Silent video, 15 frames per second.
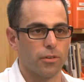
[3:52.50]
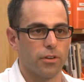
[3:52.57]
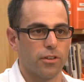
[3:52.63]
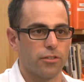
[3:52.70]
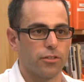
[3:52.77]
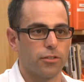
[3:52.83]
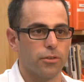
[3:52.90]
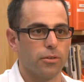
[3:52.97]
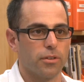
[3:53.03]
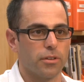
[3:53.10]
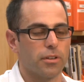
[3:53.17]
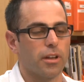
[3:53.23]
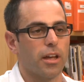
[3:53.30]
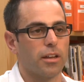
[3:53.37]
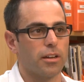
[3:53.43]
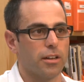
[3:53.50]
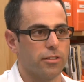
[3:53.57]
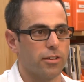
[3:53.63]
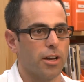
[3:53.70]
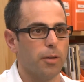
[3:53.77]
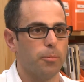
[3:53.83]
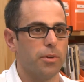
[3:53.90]
each student and I
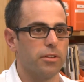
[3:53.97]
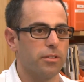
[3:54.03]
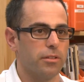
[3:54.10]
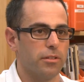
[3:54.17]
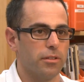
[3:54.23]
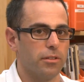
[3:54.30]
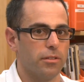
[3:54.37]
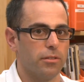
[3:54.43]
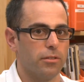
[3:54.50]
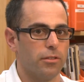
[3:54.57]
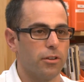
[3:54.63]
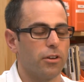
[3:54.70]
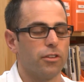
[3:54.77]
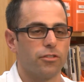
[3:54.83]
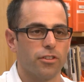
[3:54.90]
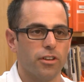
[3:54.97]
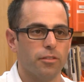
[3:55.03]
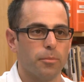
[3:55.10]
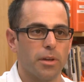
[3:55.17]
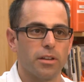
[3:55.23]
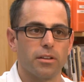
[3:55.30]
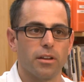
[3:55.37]
type in their
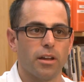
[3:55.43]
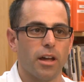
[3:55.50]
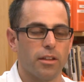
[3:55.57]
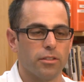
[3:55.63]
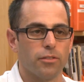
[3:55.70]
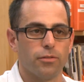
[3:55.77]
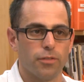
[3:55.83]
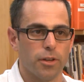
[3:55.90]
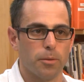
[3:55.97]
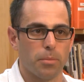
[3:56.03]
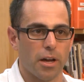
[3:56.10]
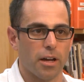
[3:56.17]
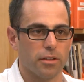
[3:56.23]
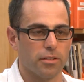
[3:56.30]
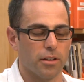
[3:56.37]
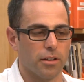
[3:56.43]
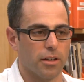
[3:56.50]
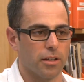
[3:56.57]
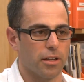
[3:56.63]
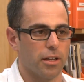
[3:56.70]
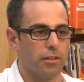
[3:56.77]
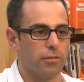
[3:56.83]
achievement and the feedback that I
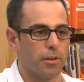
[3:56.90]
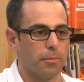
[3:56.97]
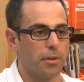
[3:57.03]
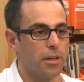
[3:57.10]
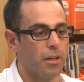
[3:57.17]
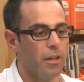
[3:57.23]
gave them.